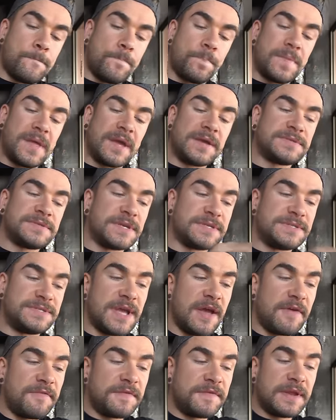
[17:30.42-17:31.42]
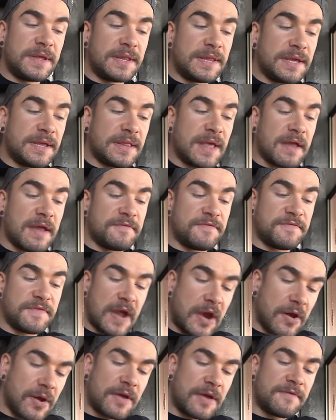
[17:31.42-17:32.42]
Like I said, definitely that
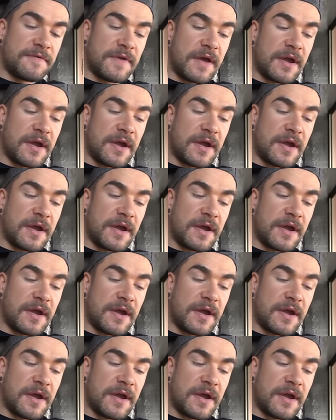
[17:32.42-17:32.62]
very